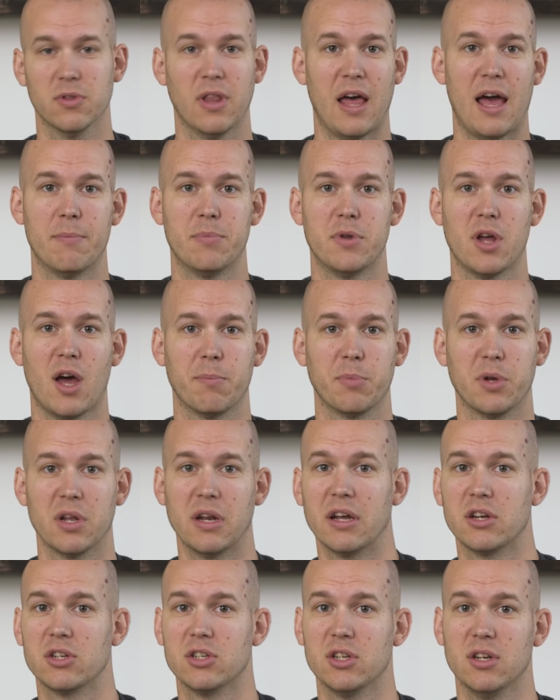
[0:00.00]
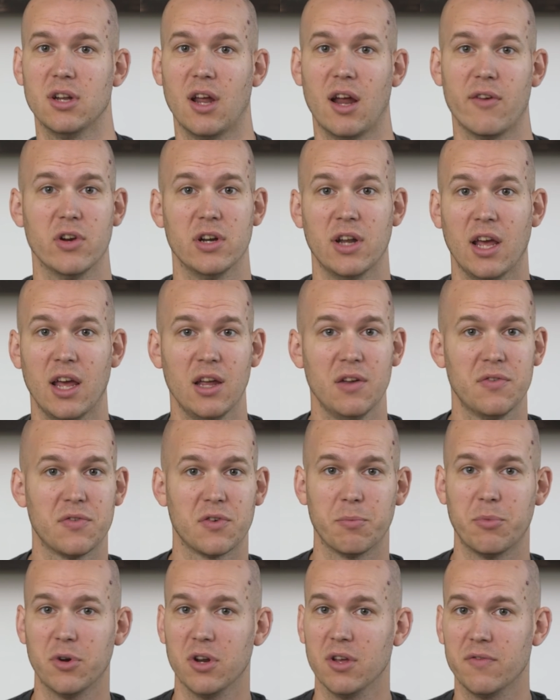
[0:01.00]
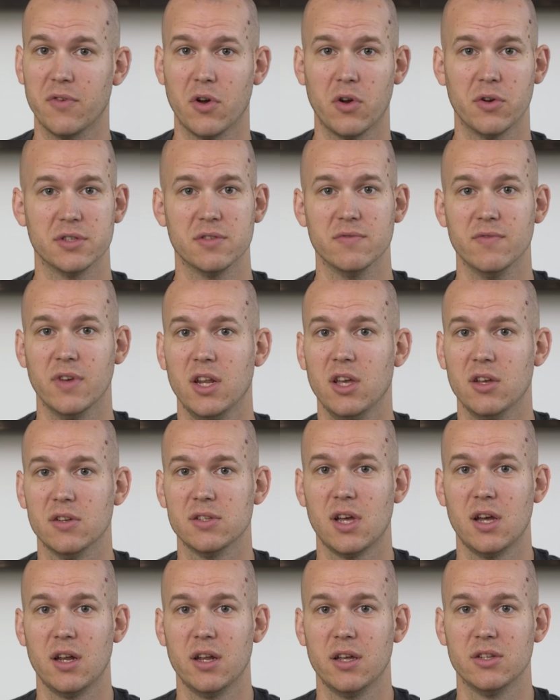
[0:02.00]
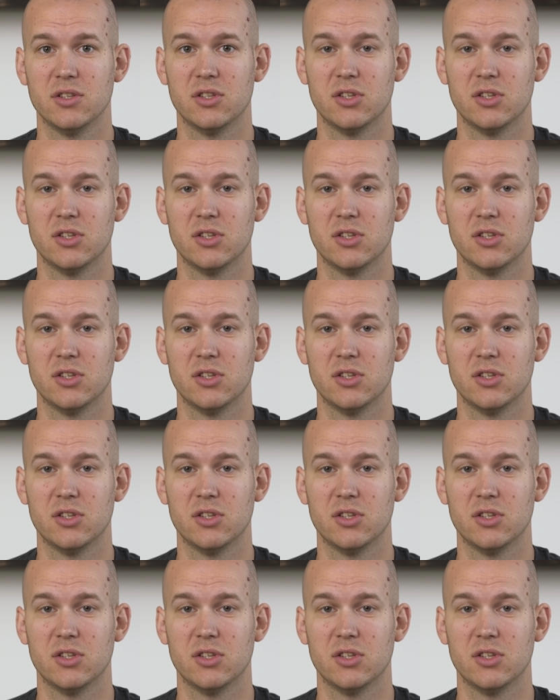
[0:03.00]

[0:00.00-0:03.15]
laptop connection every day for putting photos and videos on it.